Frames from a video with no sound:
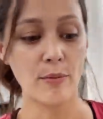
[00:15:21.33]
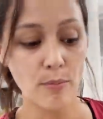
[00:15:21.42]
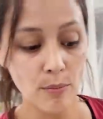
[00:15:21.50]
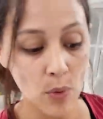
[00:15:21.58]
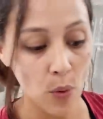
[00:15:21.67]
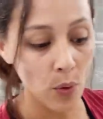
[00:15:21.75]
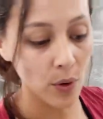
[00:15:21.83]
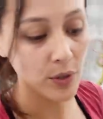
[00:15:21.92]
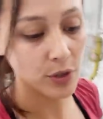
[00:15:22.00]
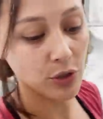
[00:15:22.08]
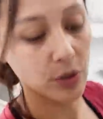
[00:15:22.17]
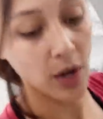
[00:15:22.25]
more
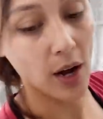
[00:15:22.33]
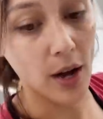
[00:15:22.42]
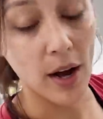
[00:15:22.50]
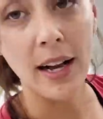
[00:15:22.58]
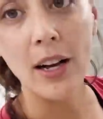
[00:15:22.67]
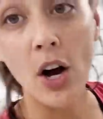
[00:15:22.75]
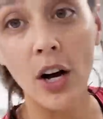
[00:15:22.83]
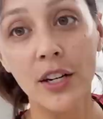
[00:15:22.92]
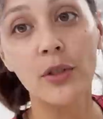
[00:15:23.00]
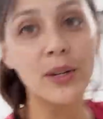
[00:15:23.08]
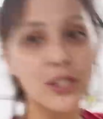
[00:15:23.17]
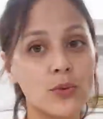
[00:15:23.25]

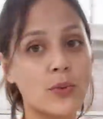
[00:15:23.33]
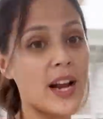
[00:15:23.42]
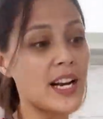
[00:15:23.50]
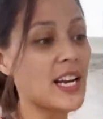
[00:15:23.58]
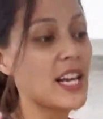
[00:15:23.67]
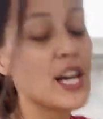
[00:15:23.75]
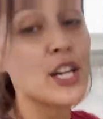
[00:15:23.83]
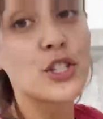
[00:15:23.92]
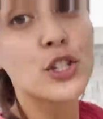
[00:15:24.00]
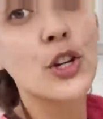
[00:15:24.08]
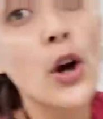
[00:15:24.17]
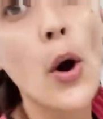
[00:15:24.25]
conduits ready
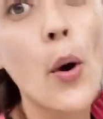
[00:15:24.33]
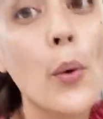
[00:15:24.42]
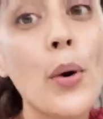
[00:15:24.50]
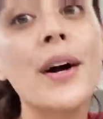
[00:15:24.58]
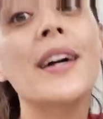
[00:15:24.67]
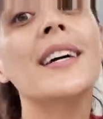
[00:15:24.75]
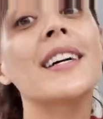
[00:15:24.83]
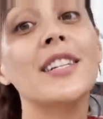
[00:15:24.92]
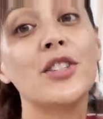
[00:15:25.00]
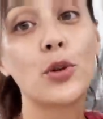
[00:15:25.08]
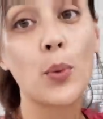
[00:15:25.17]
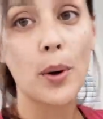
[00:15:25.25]
to go
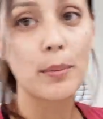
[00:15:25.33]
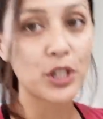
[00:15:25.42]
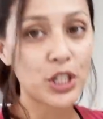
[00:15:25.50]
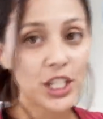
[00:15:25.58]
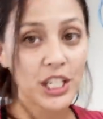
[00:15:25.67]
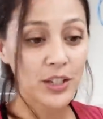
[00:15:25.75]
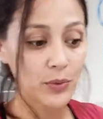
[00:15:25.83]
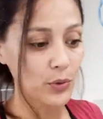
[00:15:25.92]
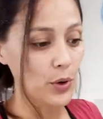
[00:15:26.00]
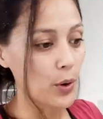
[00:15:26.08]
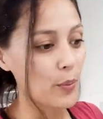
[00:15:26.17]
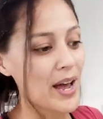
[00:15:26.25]
to our machine
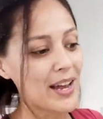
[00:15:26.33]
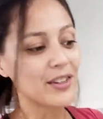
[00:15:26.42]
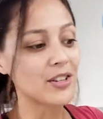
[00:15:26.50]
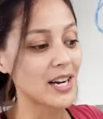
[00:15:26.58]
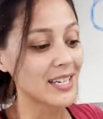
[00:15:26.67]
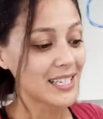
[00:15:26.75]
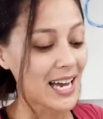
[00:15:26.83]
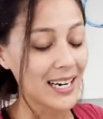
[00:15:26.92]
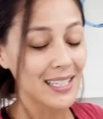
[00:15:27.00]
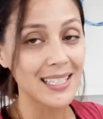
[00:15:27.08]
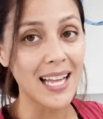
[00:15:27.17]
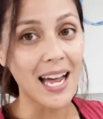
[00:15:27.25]
room. And you guys had a
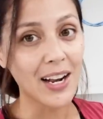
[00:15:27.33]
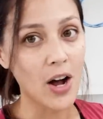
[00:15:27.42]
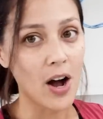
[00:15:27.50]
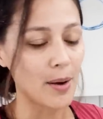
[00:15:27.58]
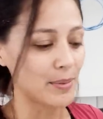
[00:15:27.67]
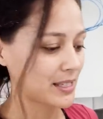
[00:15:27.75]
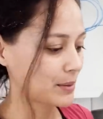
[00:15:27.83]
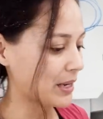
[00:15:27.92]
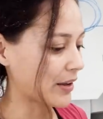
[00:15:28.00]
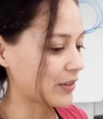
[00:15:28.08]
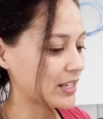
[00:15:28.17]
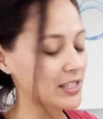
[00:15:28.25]
lot of comments
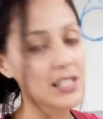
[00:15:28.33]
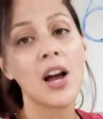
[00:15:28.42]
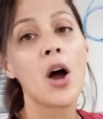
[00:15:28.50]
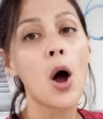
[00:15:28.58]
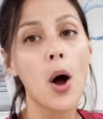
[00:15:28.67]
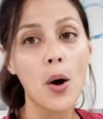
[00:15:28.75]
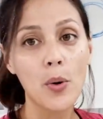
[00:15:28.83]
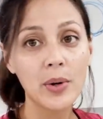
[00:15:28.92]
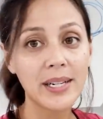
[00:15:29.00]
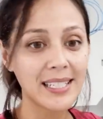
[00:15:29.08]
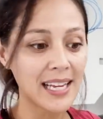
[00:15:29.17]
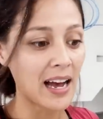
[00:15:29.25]
about this.
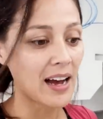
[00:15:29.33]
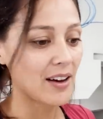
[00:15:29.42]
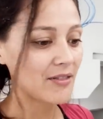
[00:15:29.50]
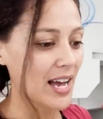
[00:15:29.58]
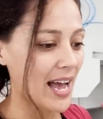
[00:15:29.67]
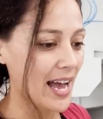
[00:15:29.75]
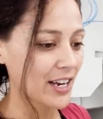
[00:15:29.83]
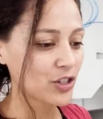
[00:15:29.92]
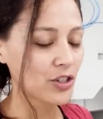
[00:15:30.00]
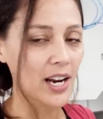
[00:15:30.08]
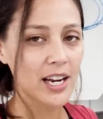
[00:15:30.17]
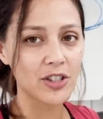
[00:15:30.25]
Always have
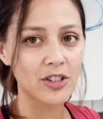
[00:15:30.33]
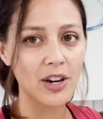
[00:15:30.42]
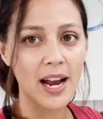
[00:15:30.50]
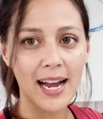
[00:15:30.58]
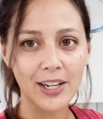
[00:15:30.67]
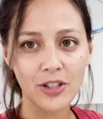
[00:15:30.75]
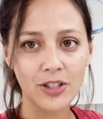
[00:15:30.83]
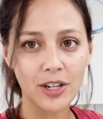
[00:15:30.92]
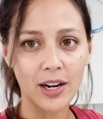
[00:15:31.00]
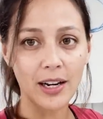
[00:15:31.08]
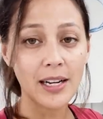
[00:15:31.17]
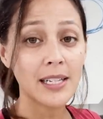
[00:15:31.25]
extra, extra,
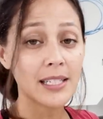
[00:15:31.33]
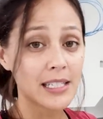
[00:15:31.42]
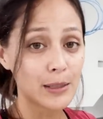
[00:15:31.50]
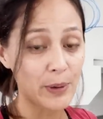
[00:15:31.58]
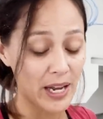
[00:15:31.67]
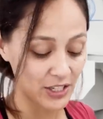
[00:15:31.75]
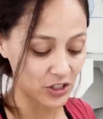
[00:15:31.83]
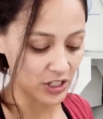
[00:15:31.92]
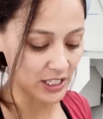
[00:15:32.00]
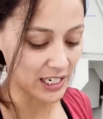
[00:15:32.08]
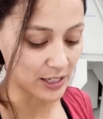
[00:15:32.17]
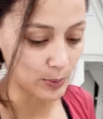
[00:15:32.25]
extra space just
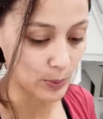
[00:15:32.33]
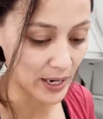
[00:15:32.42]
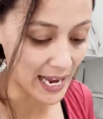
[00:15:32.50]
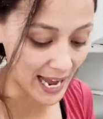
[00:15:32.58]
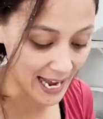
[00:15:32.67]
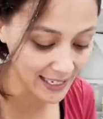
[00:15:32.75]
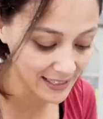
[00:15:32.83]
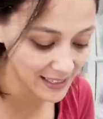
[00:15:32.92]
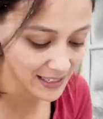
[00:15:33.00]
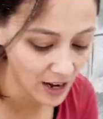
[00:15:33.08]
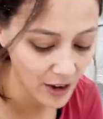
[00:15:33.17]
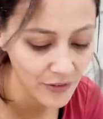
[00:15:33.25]
in case we want to add
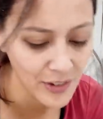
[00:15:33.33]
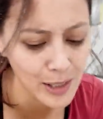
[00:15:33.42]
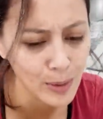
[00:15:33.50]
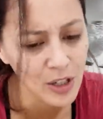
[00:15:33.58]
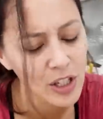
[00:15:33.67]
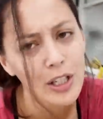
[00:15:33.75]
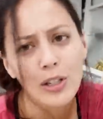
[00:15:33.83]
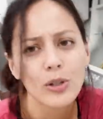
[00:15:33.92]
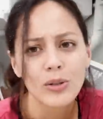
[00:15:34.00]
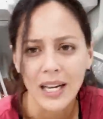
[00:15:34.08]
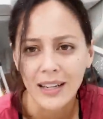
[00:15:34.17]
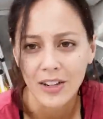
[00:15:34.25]
stuff, especially new
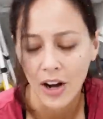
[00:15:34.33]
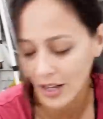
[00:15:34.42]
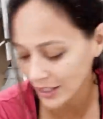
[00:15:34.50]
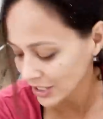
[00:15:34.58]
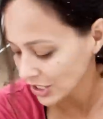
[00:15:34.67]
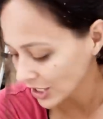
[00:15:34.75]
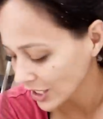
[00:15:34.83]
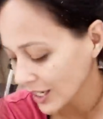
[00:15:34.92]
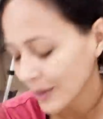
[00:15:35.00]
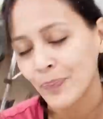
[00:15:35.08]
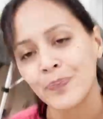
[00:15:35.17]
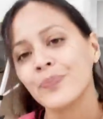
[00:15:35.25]
technology.
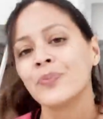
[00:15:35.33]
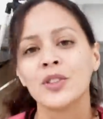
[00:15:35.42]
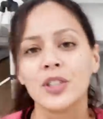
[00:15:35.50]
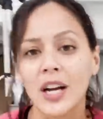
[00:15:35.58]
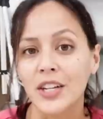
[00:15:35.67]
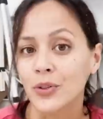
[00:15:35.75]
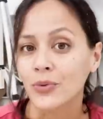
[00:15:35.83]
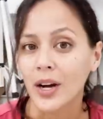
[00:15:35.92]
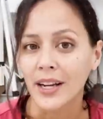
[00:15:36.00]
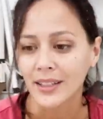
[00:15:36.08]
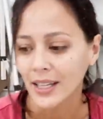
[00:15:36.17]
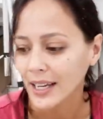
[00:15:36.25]
You guys are
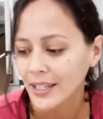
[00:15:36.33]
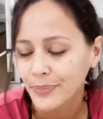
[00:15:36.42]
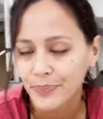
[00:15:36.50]
right, like